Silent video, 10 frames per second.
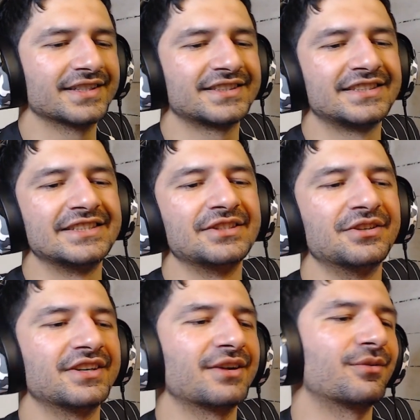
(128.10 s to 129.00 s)
She
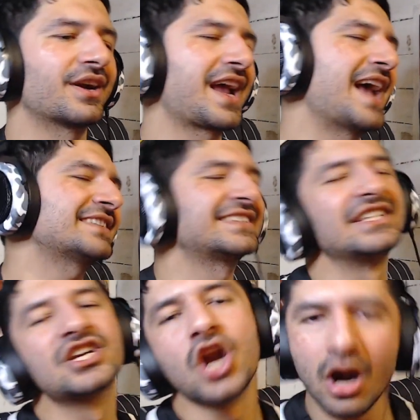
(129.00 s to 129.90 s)
doing the work. I
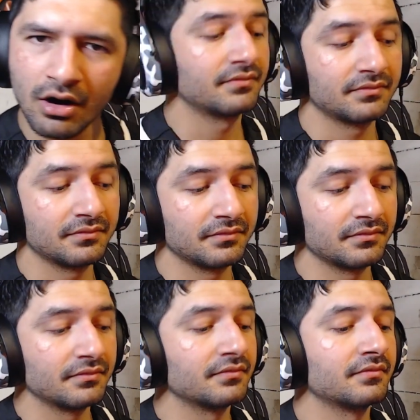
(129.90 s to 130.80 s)
see, girl.
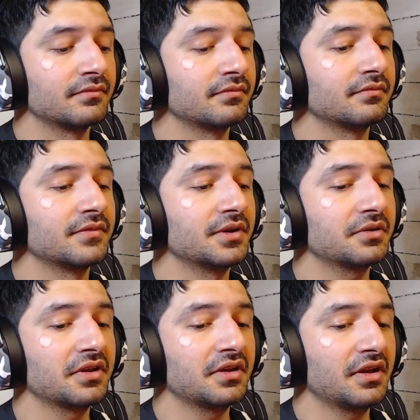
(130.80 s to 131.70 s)

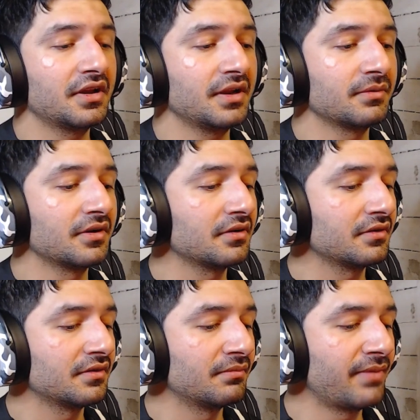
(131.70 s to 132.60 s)
Okay, goddamn, girl.
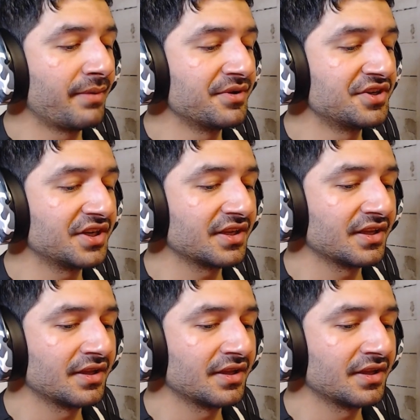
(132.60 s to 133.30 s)
Buy me a drink.